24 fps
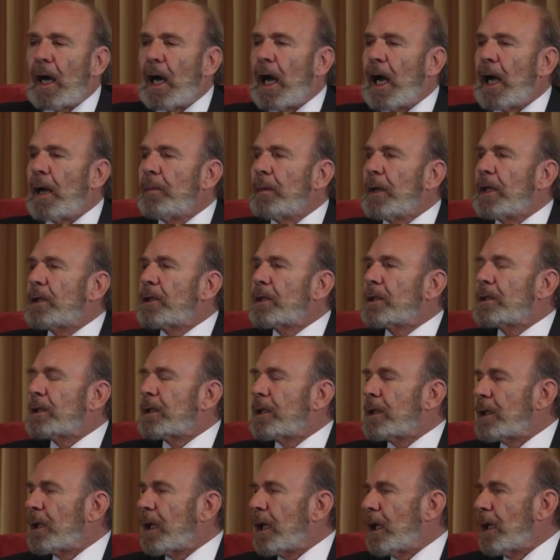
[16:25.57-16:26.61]
I'm
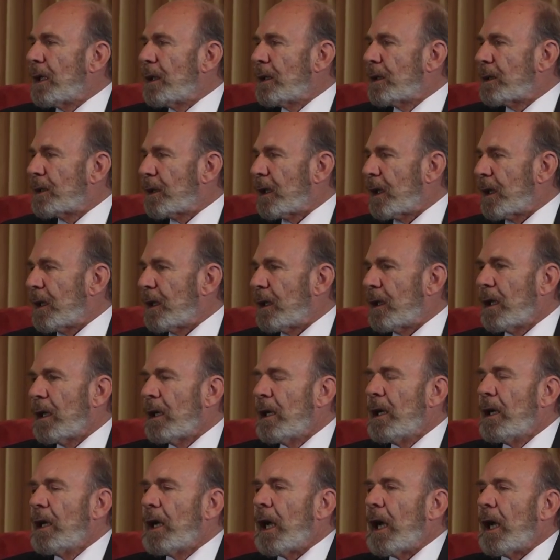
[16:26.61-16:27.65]
interested inside.
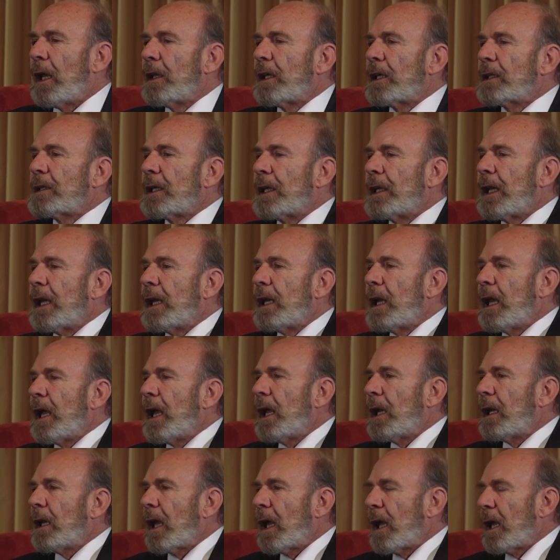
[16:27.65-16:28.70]
There's an
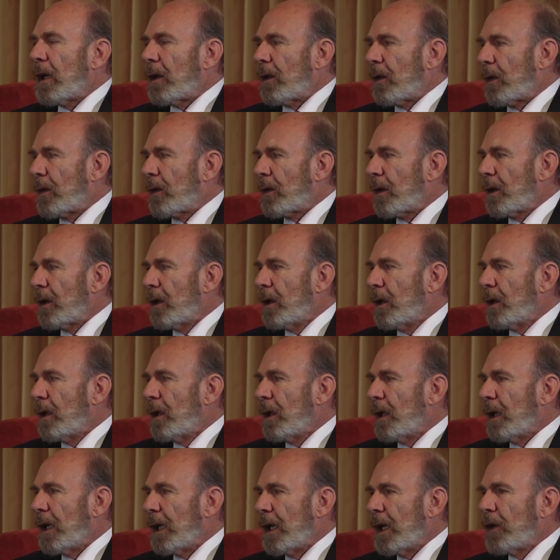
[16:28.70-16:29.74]
innate health
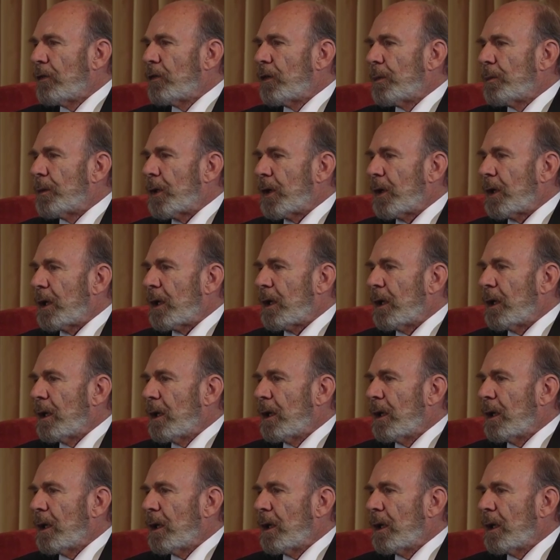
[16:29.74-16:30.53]
in everybody.